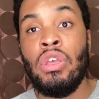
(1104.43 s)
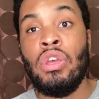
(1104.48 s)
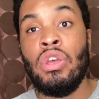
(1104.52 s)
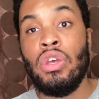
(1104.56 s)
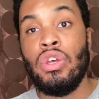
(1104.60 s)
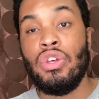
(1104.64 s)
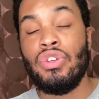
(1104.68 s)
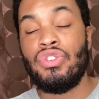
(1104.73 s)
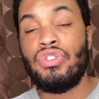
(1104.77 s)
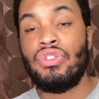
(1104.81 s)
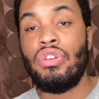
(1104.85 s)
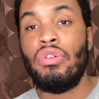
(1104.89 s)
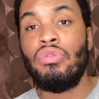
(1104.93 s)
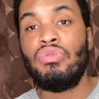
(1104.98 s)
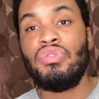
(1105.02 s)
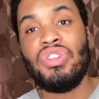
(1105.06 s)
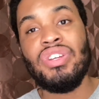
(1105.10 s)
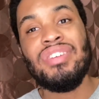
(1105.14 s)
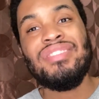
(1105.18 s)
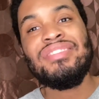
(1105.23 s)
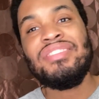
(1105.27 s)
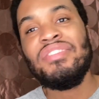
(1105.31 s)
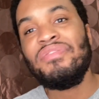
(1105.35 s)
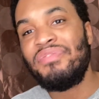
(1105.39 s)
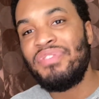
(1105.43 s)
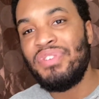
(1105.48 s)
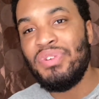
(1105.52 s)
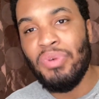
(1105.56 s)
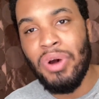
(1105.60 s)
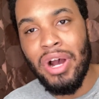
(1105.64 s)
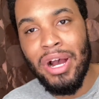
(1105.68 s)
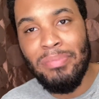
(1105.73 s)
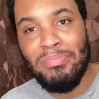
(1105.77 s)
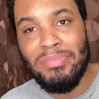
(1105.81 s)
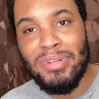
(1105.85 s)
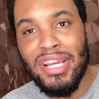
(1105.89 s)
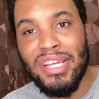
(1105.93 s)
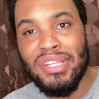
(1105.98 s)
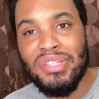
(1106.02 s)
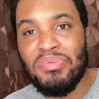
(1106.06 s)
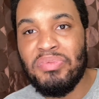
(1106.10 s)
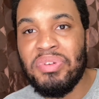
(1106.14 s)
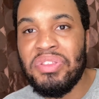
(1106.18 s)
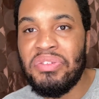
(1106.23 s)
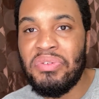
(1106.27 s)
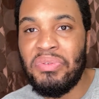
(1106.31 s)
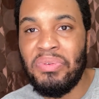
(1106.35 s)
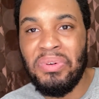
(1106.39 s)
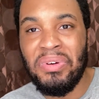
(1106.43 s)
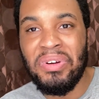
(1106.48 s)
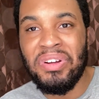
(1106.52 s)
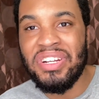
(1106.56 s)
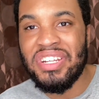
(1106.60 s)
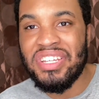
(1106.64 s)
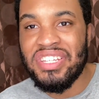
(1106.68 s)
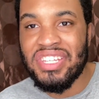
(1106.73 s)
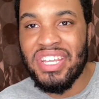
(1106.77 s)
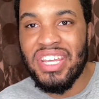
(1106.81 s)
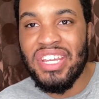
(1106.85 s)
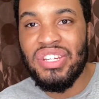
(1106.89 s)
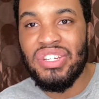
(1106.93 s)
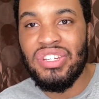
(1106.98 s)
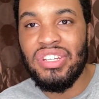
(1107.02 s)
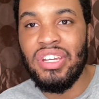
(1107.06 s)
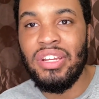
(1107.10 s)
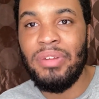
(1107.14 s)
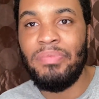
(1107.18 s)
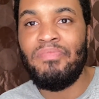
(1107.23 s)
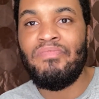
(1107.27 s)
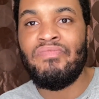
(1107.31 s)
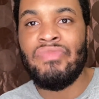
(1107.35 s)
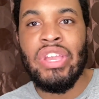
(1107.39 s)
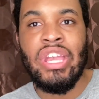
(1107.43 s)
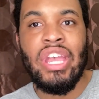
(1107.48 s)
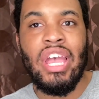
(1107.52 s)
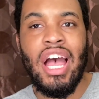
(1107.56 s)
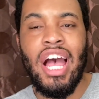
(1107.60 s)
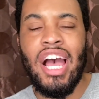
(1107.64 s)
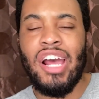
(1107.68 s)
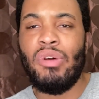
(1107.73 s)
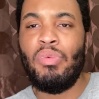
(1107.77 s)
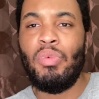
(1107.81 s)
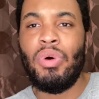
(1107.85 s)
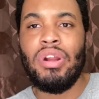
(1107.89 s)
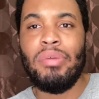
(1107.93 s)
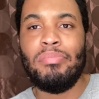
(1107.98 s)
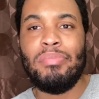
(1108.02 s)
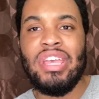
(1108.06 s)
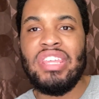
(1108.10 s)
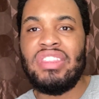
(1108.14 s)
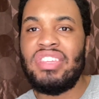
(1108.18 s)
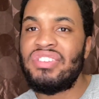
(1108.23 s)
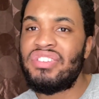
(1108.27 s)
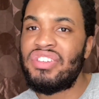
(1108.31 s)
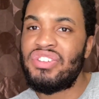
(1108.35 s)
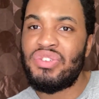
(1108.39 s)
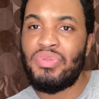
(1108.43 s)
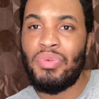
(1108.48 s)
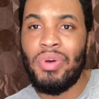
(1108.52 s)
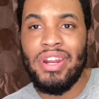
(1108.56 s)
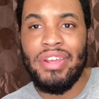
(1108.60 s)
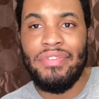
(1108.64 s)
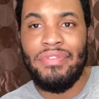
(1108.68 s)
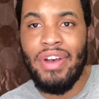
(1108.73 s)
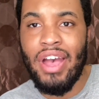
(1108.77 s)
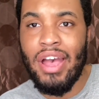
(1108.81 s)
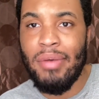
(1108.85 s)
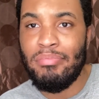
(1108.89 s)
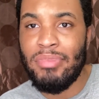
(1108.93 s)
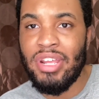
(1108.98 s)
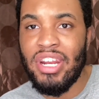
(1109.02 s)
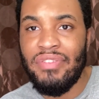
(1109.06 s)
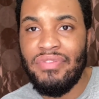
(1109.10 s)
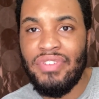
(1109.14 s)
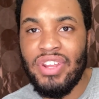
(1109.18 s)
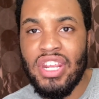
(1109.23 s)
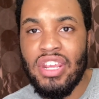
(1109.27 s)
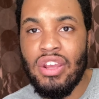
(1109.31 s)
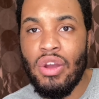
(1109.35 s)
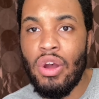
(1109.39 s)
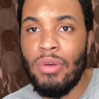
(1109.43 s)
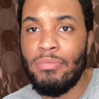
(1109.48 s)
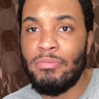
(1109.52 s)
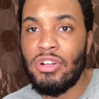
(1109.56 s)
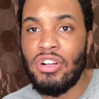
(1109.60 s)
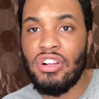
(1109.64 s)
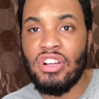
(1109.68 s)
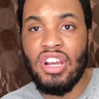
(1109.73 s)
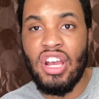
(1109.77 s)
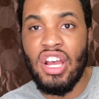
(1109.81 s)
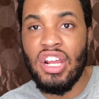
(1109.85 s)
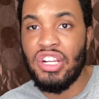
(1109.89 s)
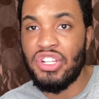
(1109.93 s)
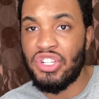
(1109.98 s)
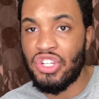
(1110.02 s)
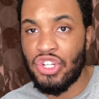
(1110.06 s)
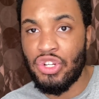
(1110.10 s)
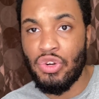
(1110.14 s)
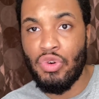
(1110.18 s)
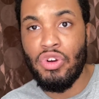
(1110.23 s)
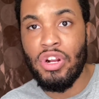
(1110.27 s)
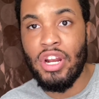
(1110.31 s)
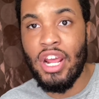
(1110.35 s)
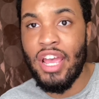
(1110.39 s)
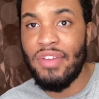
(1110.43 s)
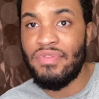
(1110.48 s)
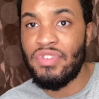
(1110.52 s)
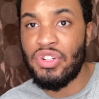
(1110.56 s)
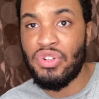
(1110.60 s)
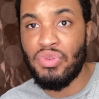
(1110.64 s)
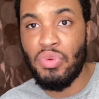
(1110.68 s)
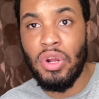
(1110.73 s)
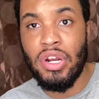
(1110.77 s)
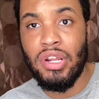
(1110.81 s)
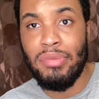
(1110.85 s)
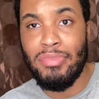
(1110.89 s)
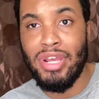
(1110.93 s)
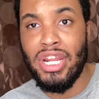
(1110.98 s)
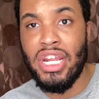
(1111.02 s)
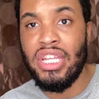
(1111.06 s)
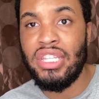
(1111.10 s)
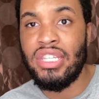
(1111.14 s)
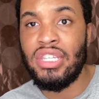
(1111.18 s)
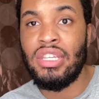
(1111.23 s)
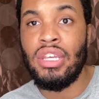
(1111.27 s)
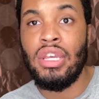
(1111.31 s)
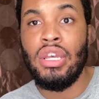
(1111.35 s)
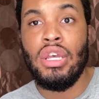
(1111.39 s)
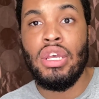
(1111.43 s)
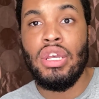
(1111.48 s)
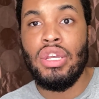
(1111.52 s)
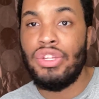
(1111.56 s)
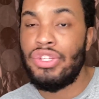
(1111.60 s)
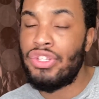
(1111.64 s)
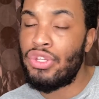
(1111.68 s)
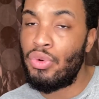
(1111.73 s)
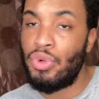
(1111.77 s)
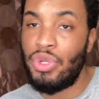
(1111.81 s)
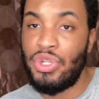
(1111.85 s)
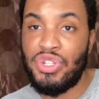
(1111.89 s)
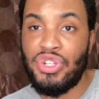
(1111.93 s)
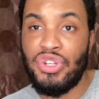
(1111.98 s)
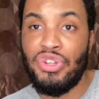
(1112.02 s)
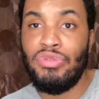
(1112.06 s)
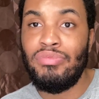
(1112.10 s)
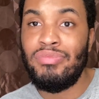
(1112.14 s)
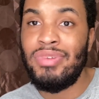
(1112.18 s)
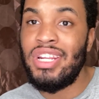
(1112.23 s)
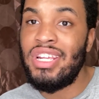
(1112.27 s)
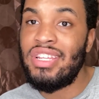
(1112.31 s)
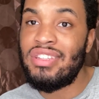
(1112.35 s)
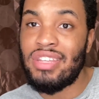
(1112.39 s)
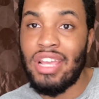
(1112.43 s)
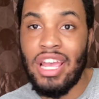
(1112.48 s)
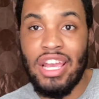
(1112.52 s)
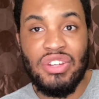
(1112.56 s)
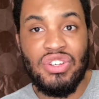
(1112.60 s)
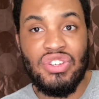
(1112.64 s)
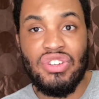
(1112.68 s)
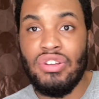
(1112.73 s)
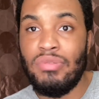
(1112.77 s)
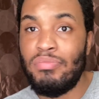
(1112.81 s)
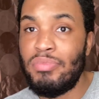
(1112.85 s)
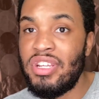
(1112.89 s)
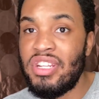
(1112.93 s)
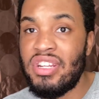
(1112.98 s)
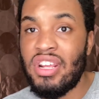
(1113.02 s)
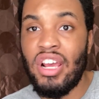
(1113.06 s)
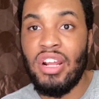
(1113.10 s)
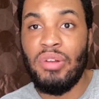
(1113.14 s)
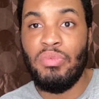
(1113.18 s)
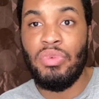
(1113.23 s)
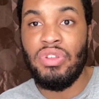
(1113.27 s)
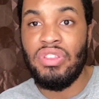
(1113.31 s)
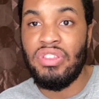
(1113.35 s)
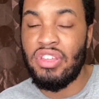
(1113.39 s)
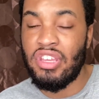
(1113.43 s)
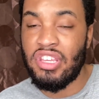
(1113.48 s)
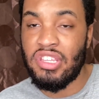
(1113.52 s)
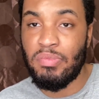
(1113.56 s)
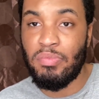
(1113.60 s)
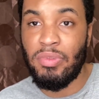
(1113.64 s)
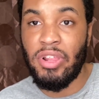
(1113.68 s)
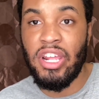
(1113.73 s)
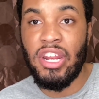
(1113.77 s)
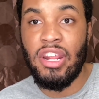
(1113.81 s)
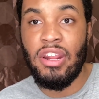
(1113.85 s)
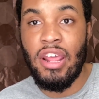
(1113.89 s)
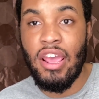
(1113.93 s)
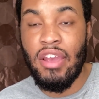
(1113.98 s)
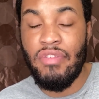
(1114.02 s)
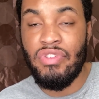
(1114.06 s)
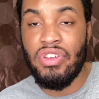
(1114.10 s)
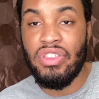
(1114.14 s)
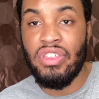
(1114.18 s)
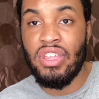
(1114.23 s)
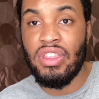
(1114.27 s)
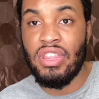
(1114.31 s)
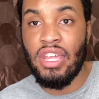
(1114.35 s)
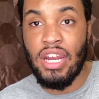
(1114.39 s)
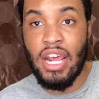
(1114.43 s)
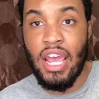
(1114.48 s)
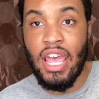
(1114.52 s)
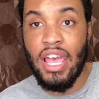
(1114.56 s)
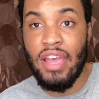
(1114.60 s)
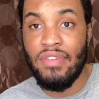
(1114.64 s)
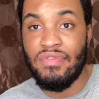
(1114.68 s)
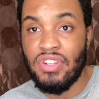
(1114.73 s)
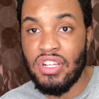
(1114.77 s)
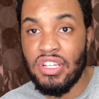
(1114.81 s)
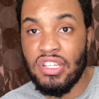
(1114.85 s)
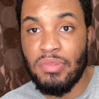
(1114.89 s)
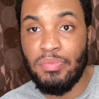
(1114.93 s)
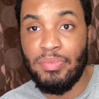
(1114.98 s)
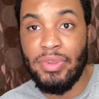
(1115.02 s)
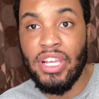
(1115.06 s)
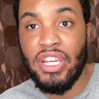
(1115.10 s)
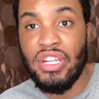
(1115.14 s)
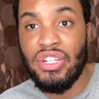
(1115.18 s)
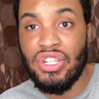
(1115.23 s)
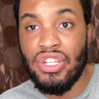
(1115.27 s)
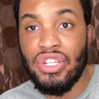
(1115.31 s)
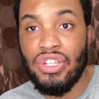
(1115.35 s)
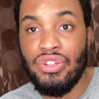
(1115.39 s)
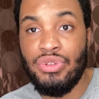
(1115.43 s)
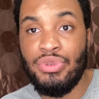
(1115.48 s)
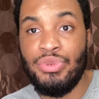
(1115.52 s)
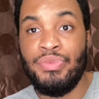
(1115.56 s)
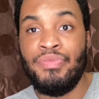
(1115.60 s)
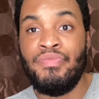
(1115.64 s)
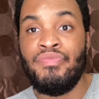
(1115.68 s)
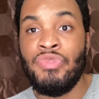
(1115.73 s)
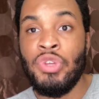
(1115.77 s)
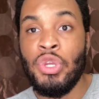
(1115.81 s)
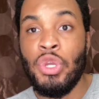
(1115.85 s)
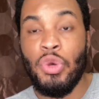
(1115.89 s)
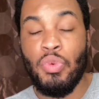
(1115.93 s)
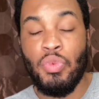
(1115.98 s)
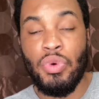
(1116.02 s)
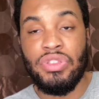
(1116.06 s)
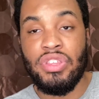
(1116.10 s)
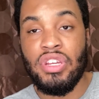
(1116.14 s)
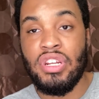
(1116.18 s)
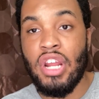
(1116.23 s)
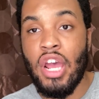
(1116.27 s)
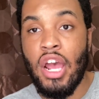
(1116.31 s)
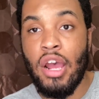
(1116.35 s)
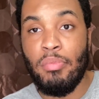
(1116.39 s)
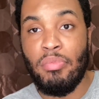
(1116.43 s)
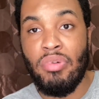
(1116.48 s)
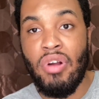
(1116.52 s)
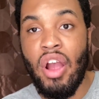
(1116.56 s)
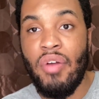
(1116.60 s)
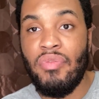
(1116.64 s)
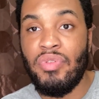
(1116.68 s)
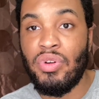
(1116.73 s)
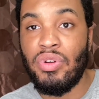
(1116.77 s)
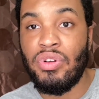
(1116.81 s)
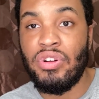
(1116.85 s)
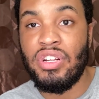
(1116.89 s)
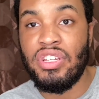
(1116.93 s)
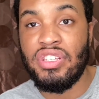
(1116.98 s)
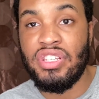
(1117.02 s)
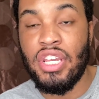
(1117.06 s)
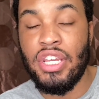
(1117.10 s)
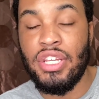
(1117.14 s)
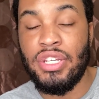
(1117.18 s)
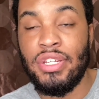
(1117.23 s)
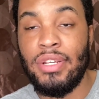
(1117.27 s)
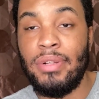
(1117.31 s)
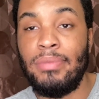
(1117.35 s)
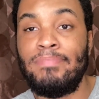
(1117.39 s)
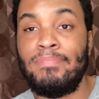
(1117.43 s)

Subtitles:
So just a few updates with the organization. I don't want to make this a 25-minute video. I'm going to cut it short after 20 minutes. So in 2 minutes, I should be done with explaining everything that I have to explain to you with a nonprofit organization.